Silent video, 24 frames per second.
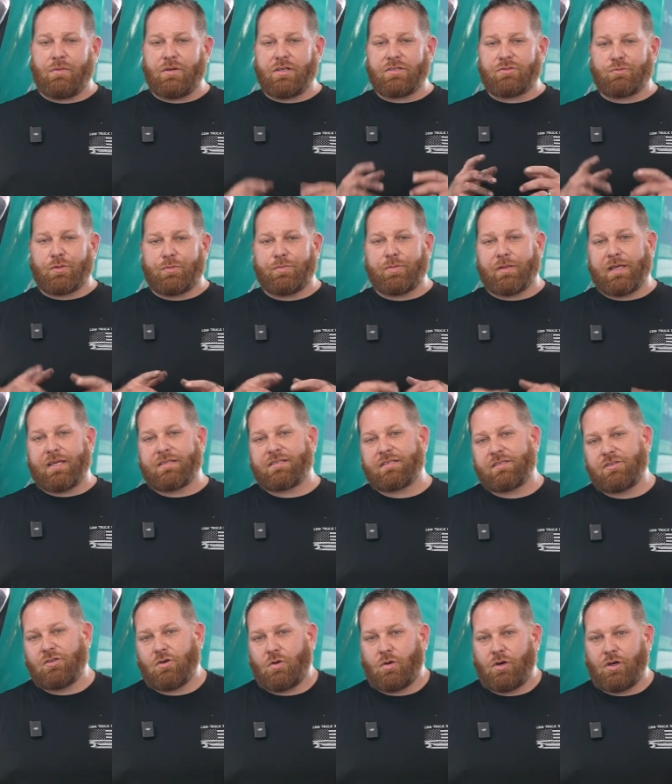was
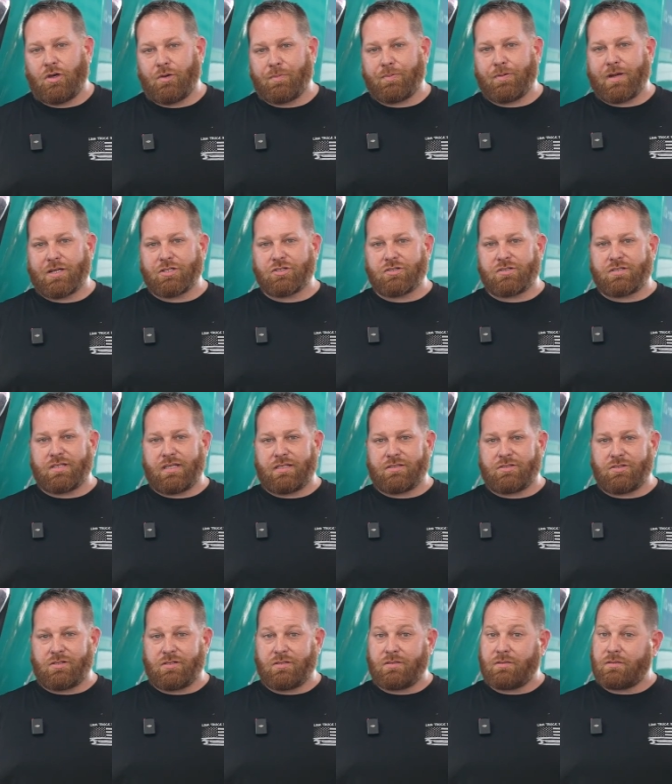replacing the oil pressure
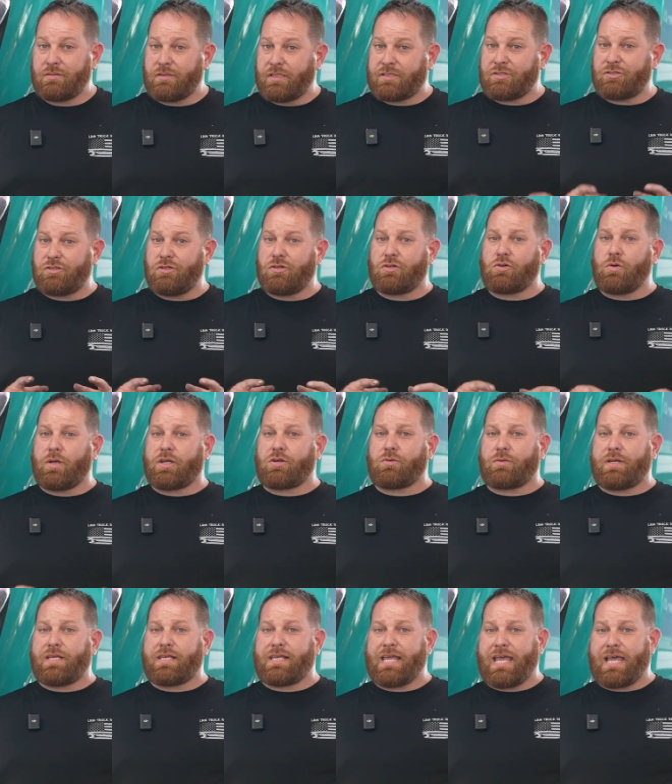sensor. Let's do a quick
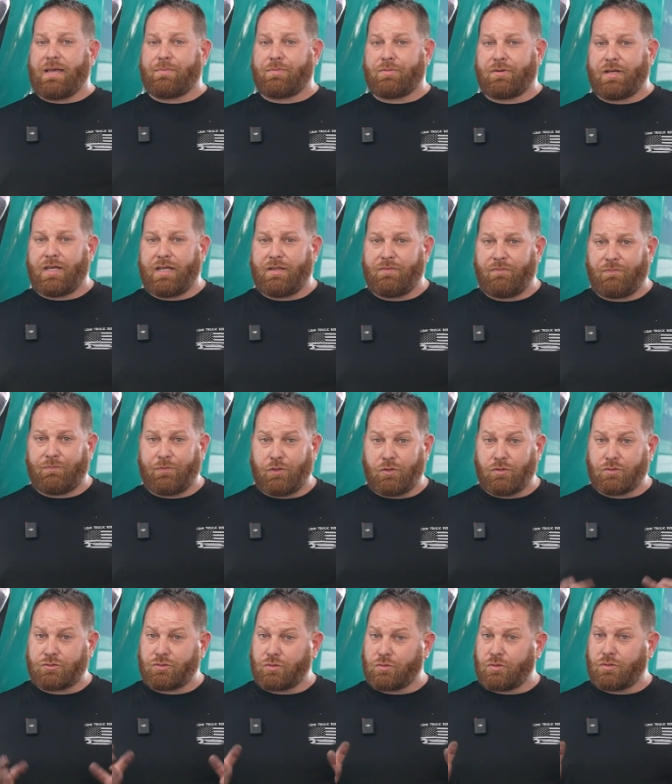recap, right?
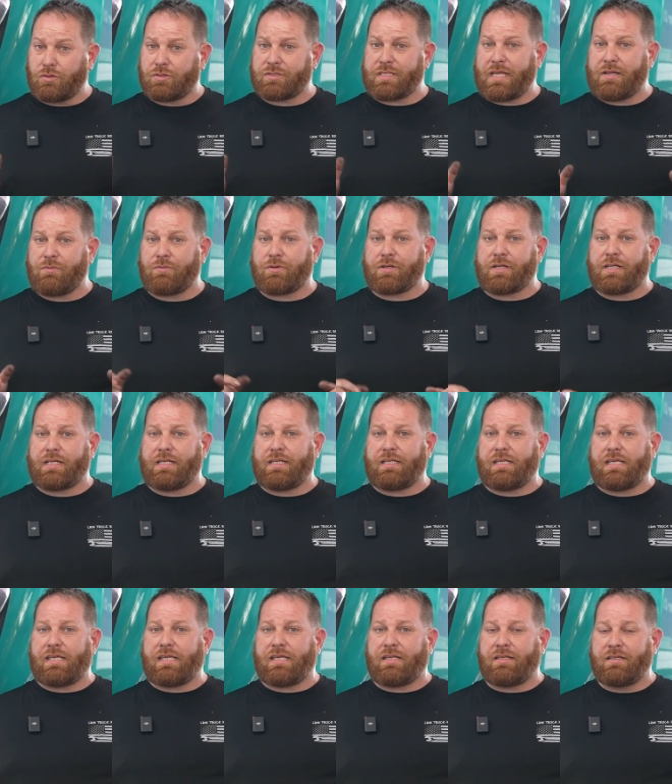Fuel tools that we're gonna
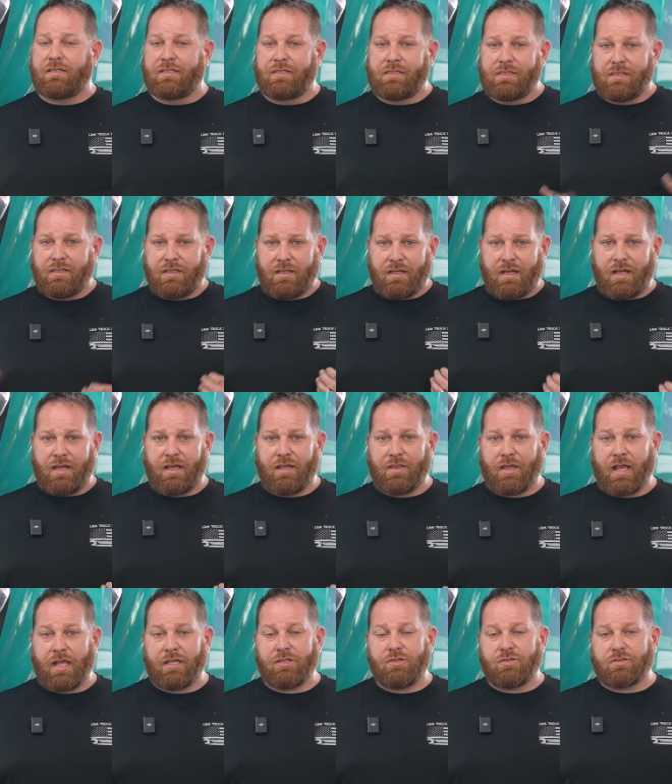need. Uh,
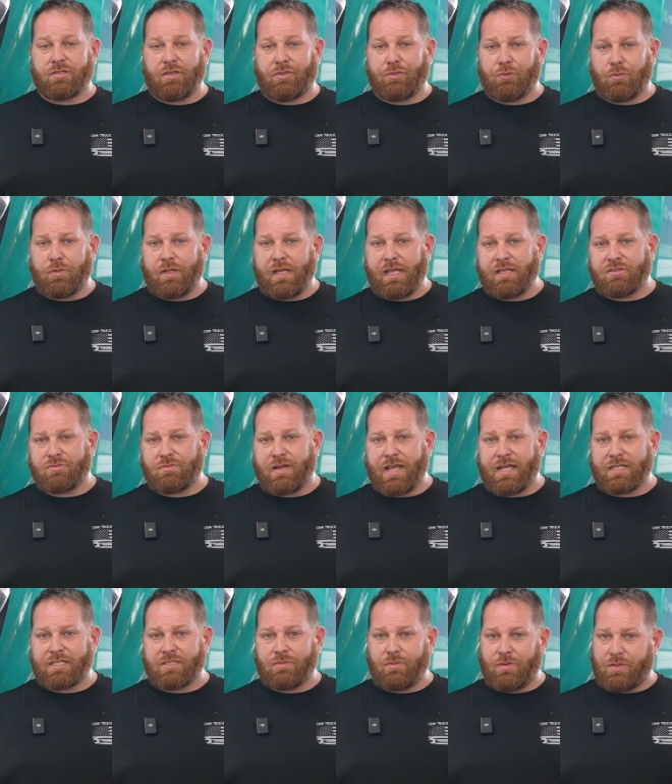I used a 3 8
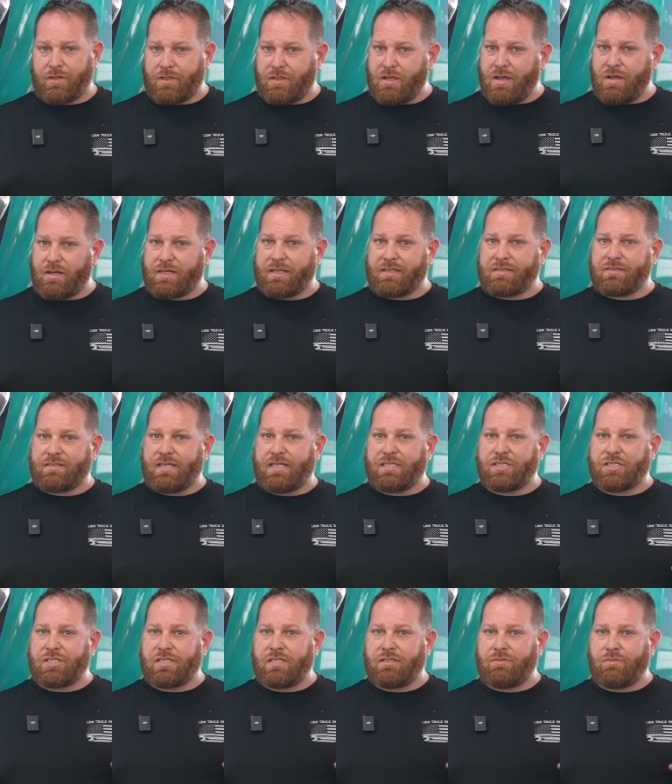ratchet with a long
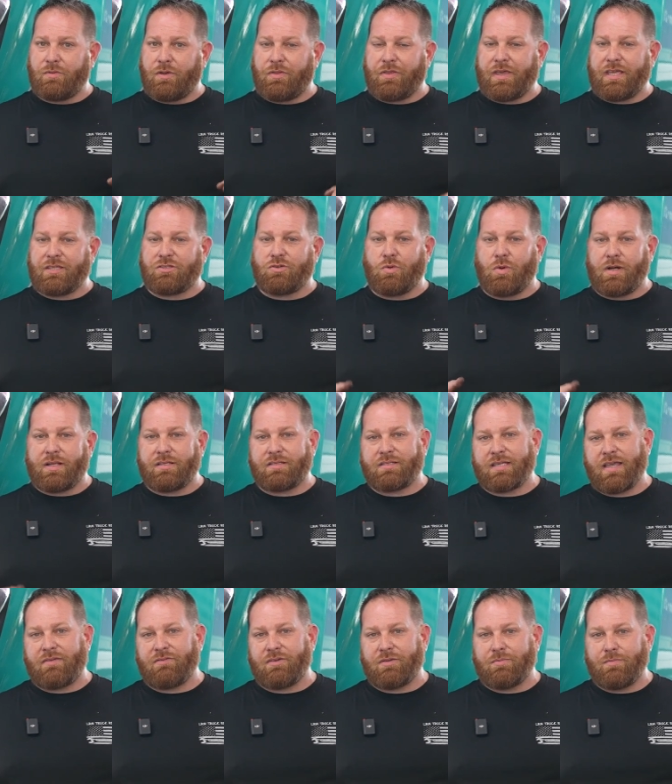extension with a
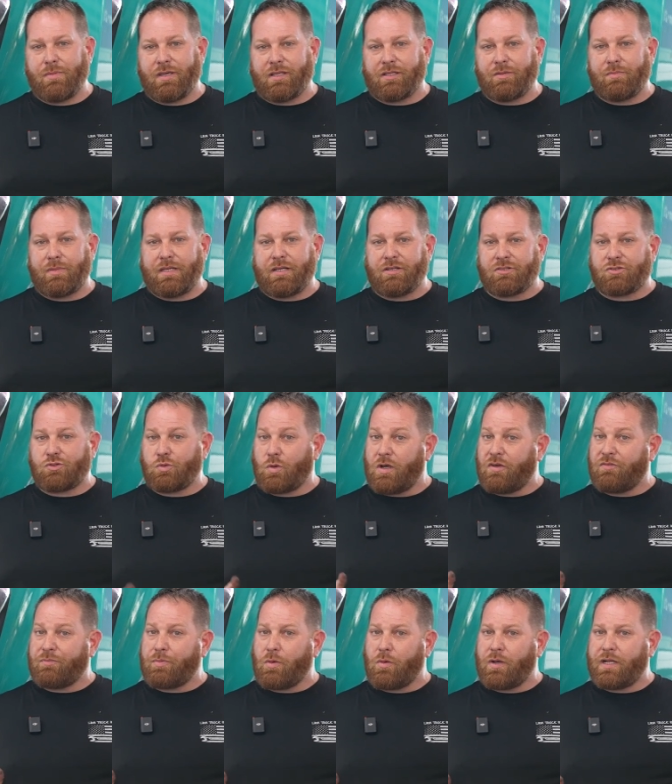27 millimeter
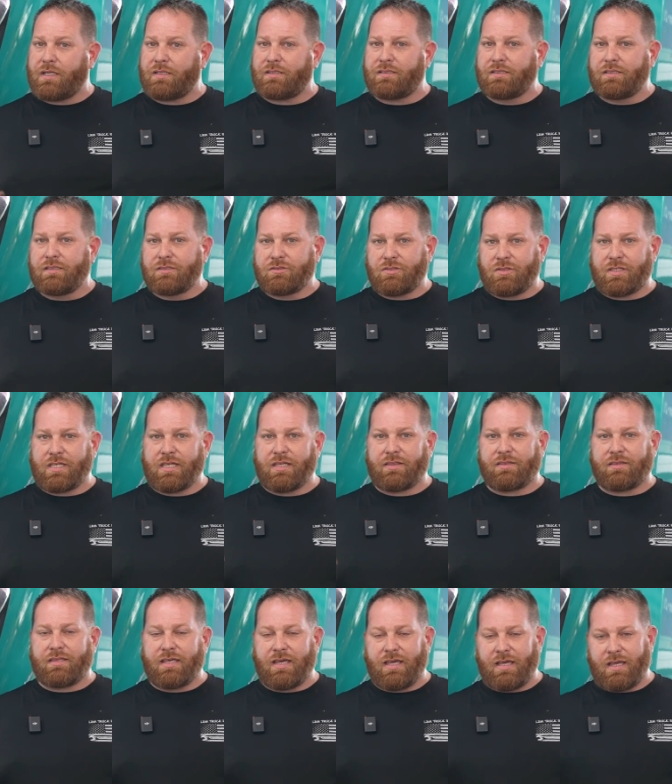12 point to
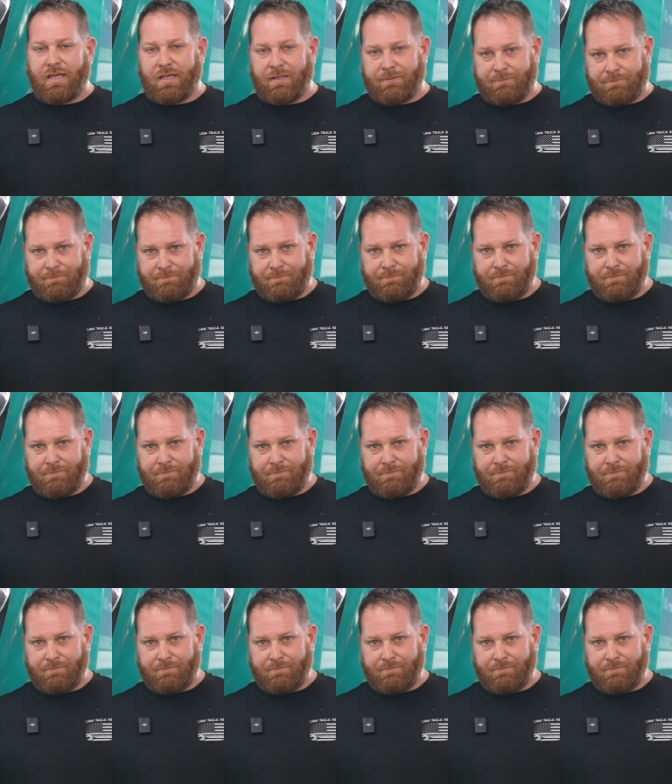get the